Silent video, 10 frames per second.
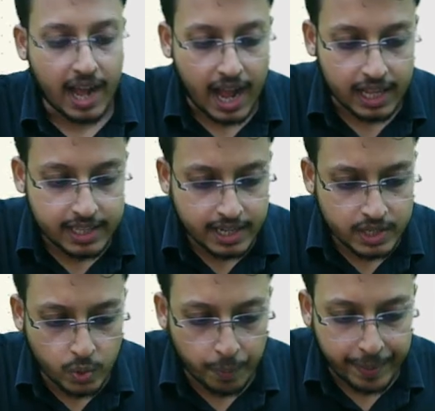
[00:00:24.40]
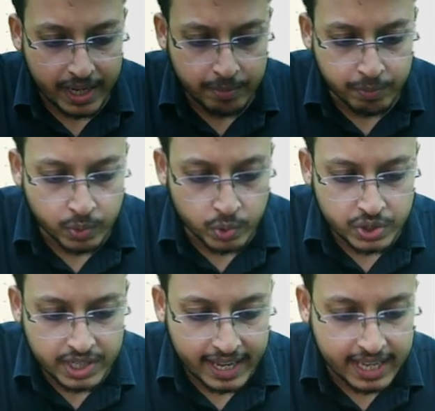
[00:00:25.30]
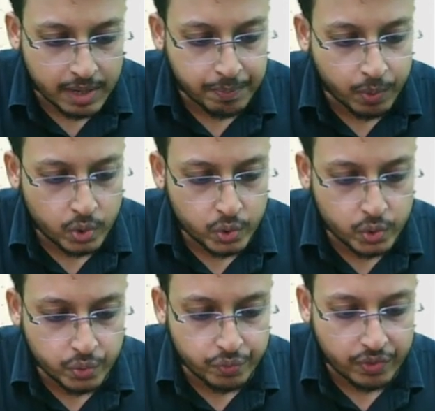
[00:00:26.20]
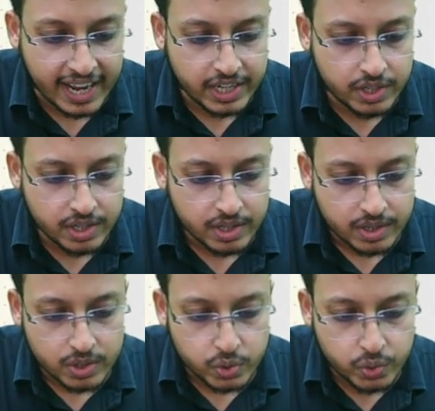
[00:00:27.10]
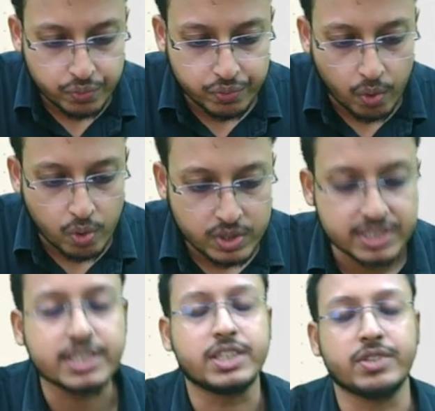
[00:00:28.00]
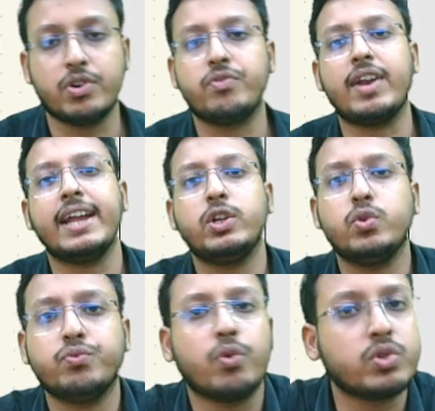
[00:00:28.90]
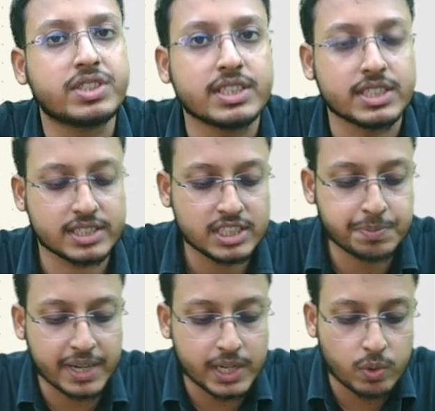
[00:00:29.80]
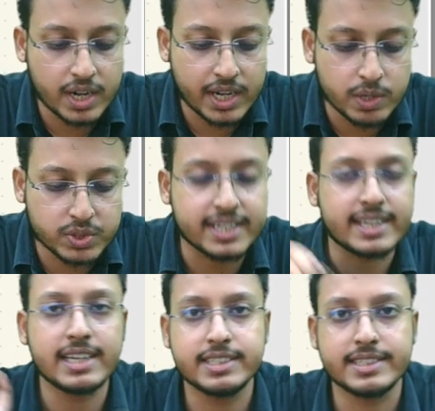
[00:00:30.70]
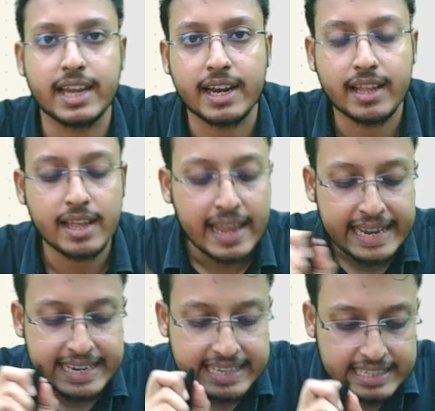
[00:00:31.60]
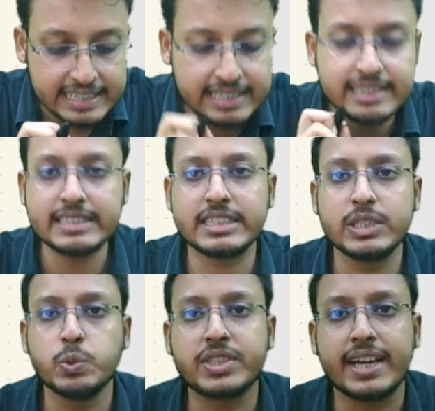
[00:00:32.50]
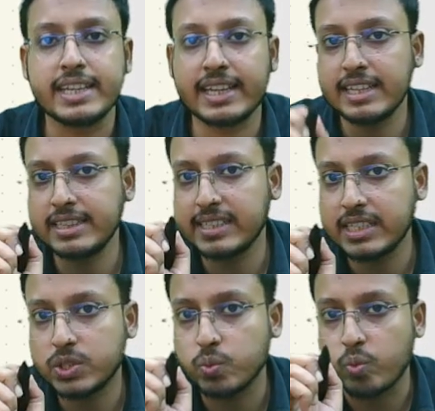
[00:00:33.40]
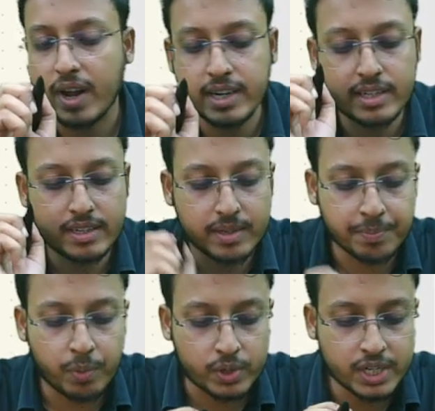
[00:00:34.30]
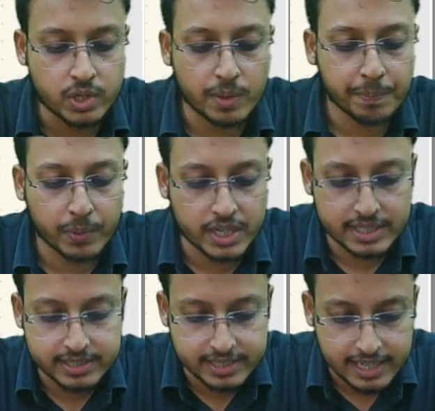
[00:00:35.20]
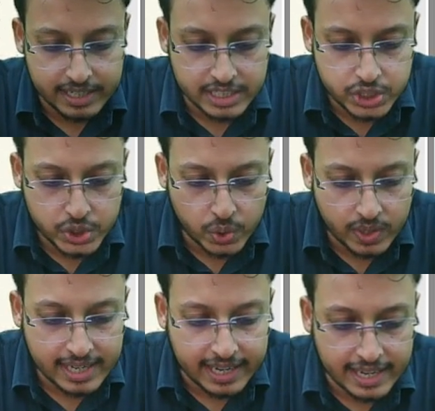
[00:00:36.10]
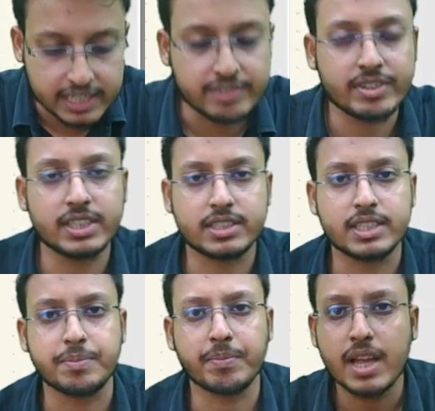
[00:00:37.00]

Adani opened Mundra Airport to flight to four cities. This particular news article is there. In this news article, there is one important component is there, regional connectivity scheme.